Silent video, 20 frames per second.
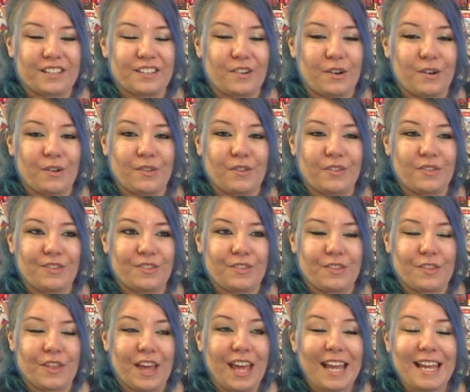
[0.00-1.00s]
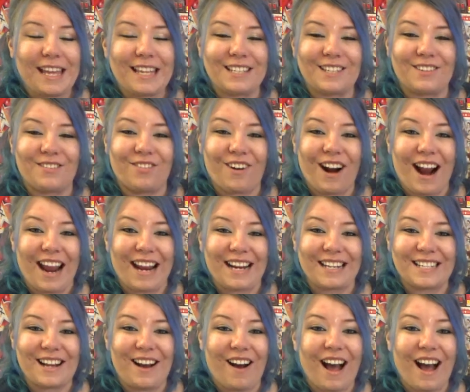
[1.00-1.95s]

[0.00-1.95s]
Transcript: so that is great.